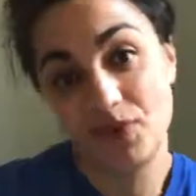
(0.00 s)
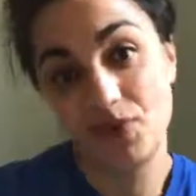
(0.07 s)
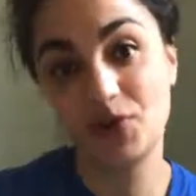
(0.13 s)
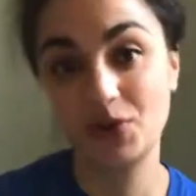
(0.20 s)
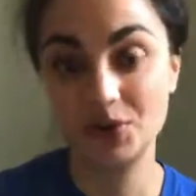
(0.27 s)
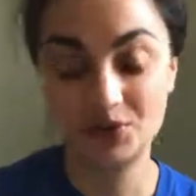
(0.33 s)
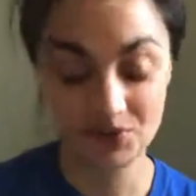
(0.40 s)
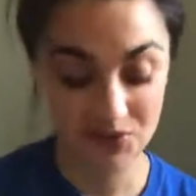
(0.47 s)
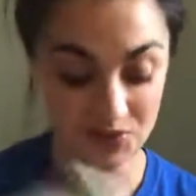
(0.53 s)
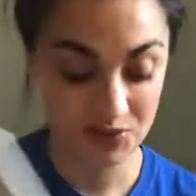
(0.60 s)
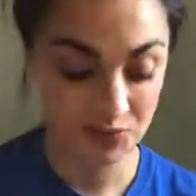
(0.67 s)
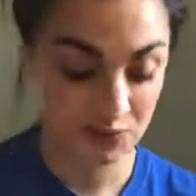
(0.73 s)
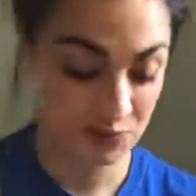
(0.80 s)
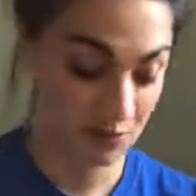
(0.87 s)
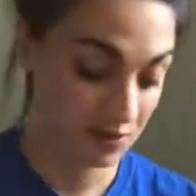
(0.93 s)
Or you could just
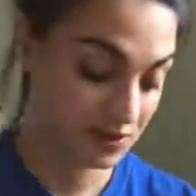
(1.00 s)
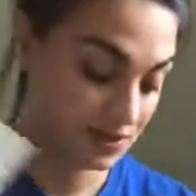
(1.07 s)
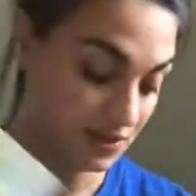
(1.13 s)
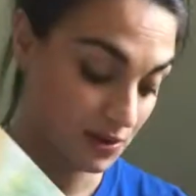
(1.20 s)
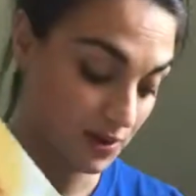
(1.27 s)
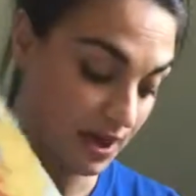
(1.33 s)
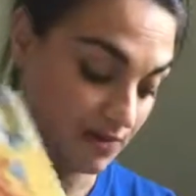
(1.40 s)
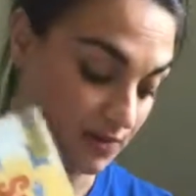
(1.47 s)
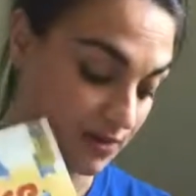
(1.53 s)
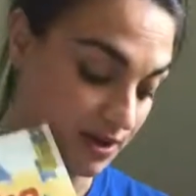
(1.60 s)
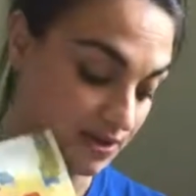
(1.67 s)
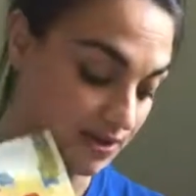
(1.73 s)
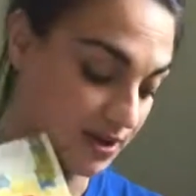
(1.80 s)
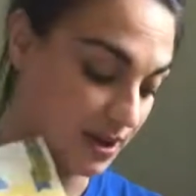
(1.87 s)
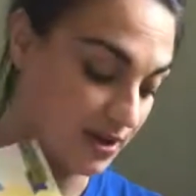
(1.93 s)
use books that you have
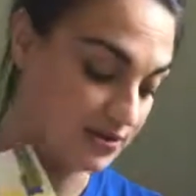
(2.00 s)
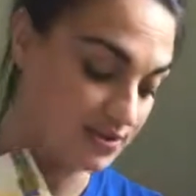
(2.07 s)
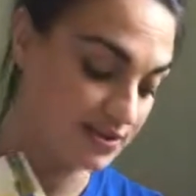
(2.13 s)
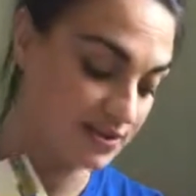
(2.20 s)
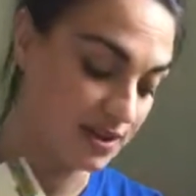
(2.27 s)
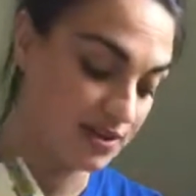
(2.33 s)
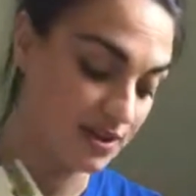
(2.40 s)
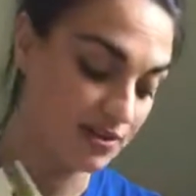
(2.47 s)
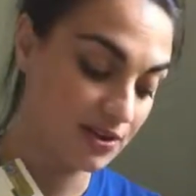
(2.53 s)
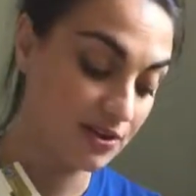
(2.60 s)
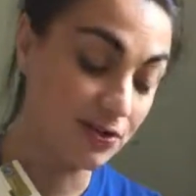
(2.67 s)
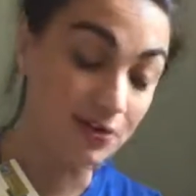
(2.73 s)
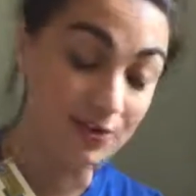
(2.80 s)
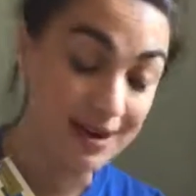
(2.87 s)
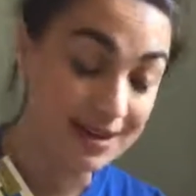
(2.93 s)
around your house. Another
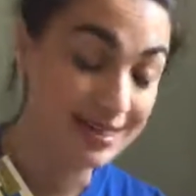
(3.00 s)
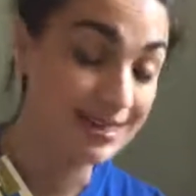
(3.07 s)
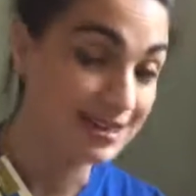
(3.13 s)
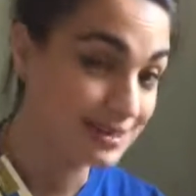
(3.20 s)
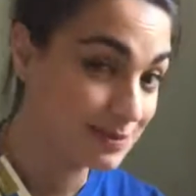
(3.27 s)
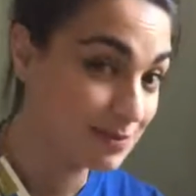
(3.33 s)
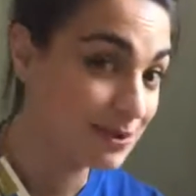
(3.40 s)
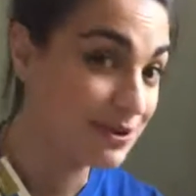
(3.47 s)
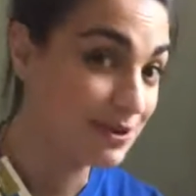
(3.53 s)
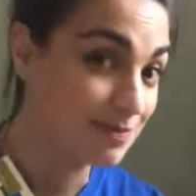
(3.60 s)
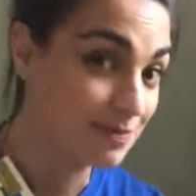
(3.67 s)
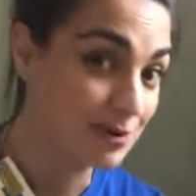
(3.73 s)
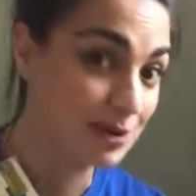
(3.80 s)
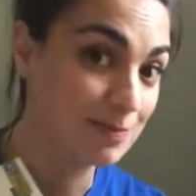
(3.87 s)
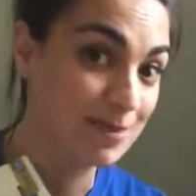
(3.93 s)
great thing to put in
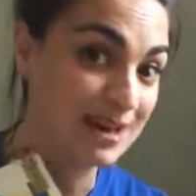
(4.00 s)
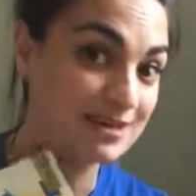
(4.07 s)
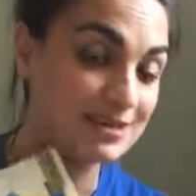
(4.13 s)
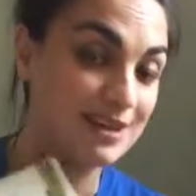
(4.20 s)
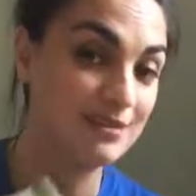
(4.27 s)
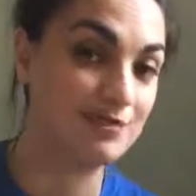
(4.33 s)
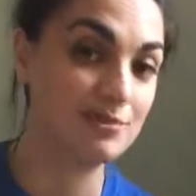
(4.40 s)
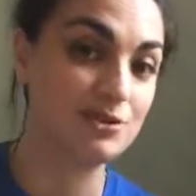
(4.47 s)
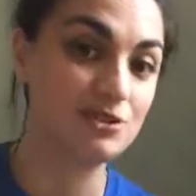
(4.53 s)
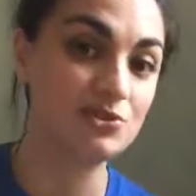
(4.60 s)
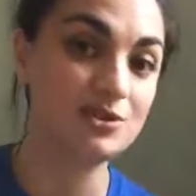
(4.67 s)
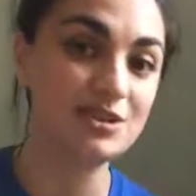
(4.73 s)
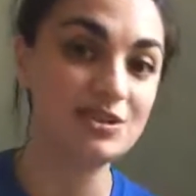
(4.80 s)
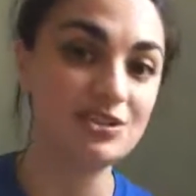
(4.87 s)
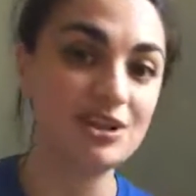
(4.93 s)
a book basket from a
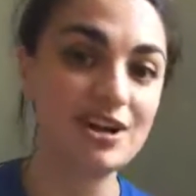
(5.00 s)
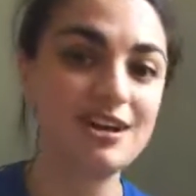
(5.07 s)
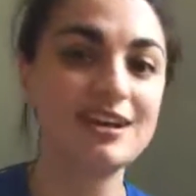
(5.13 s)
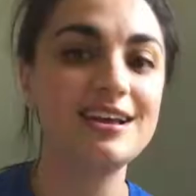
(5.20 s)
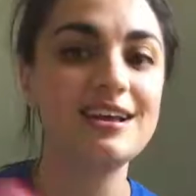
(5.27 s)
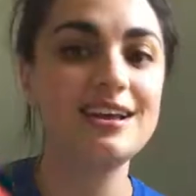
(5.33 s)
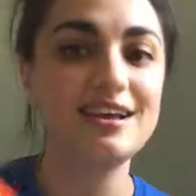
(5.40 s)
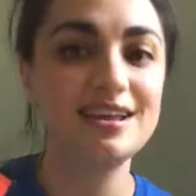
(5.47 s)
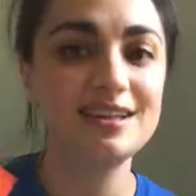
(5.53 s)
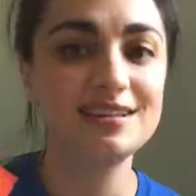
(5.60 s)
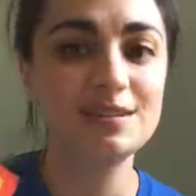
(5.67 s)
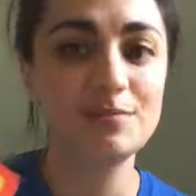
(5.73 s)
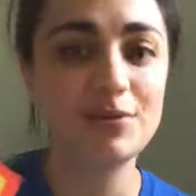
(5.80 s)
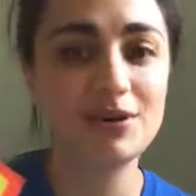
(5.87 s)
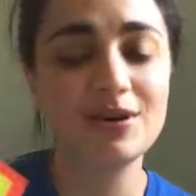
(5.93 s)
choice chart
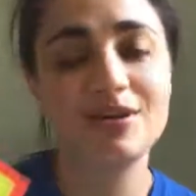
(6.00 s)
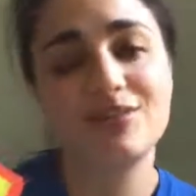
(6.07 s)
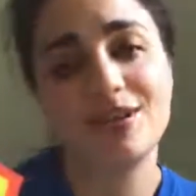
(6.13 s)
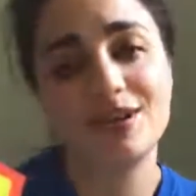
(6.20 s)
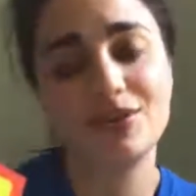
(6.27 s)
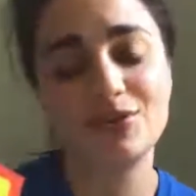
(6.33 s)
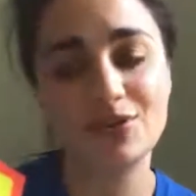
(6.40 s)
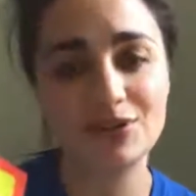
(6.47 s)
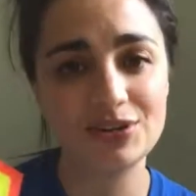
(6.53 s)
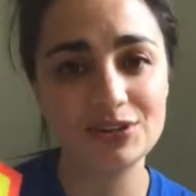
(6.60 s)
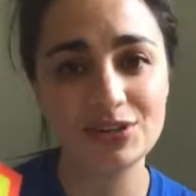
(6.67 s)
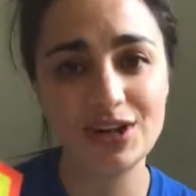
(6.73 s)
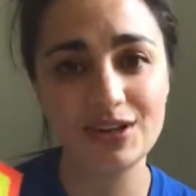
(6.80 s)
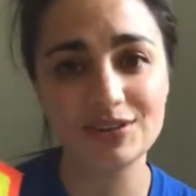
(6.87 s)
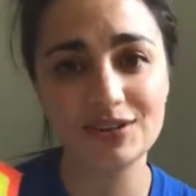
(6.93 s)
is a book that you know your
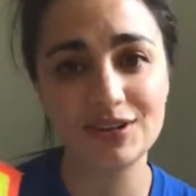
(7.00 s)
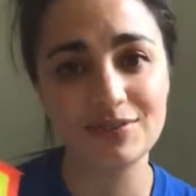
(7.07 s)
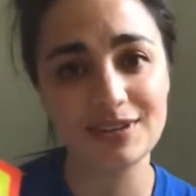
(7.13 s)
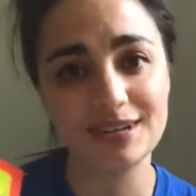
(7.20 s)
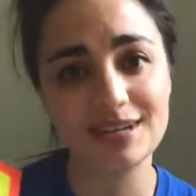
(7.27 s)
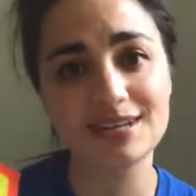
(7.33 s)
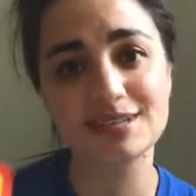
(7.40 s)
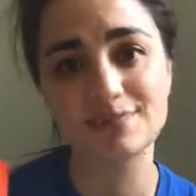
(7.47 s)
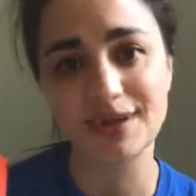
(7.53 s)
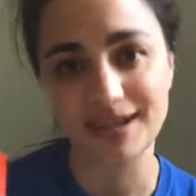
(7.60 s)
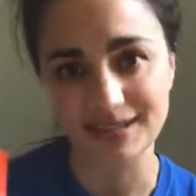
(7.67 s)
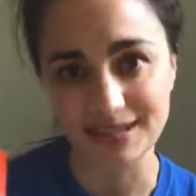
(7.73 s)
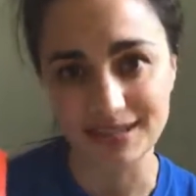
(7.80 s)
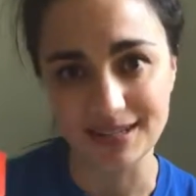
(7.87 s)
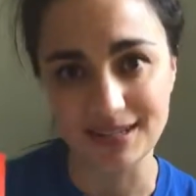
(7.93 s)
child can read
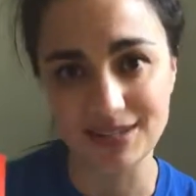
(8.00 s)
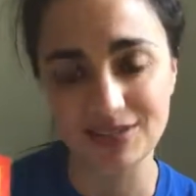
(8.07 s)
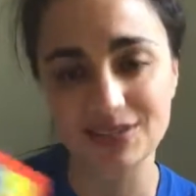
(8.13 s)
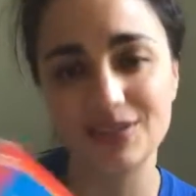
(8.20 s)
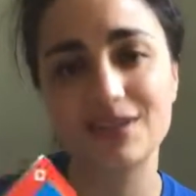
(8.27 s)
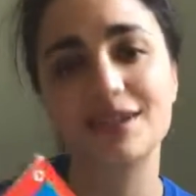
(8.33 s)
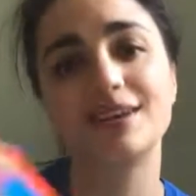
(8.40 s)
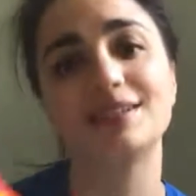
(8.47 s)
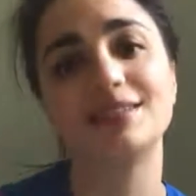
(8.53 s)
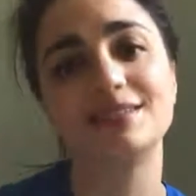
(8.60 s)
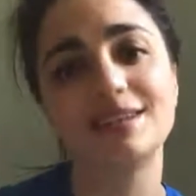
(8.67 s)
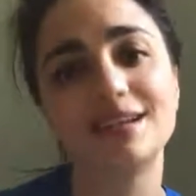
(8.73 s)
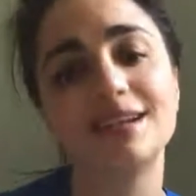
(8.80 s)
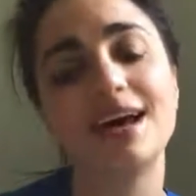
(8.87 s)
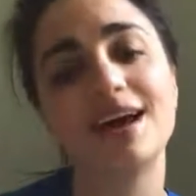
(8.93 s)
independently, so they can
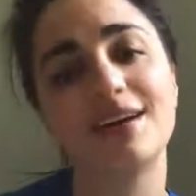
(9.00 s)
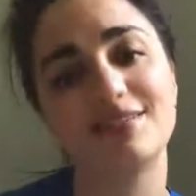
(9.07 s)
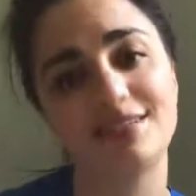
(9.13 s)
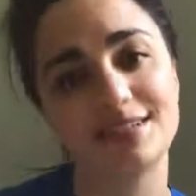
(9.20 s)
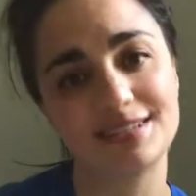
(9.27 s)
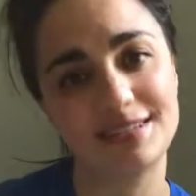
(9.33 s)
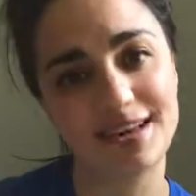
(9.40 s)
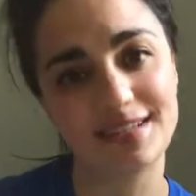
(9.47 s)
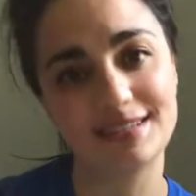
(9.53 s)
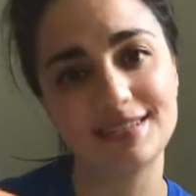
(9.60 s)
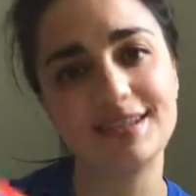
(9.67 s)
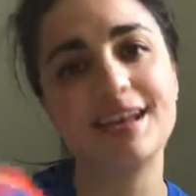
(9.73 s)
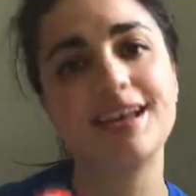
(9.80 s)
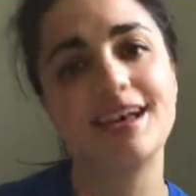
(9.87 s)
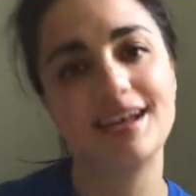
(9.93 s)
sit and have success.
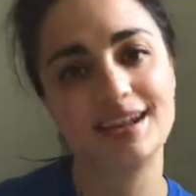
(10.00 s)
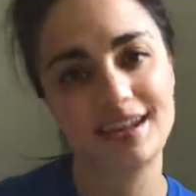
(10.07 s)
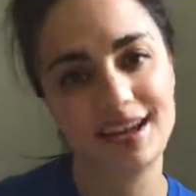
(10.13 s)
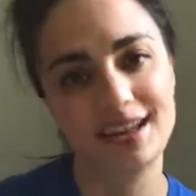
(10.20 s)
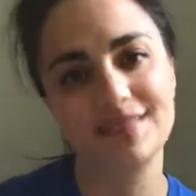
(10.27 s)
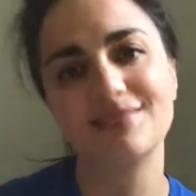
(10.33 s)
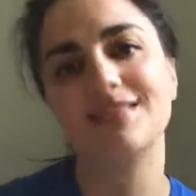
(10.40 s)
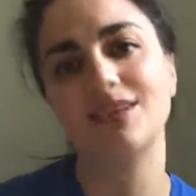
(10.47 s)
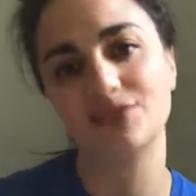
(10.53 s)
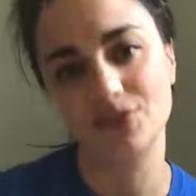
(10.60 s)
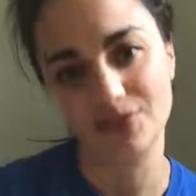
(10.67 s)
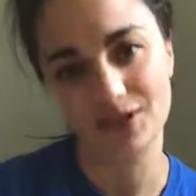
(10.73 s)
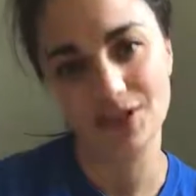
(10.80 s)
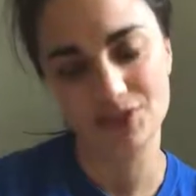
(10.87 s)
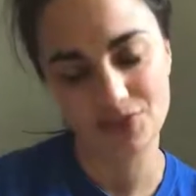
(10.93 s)
And again, they
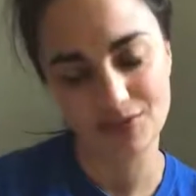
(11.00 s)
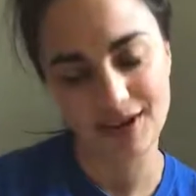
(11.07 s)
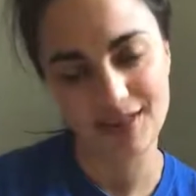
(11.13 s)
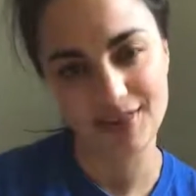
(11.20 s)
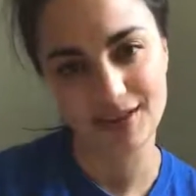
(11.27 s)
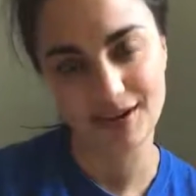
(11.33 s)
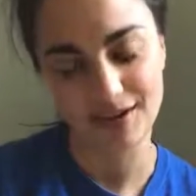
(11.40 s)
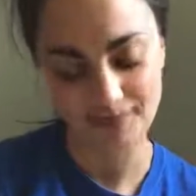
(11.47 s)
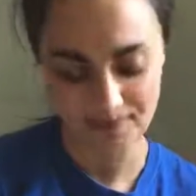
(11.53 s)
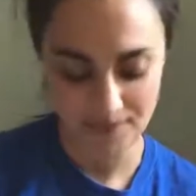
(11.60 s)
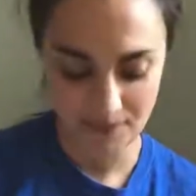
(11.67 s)
don't need you right there.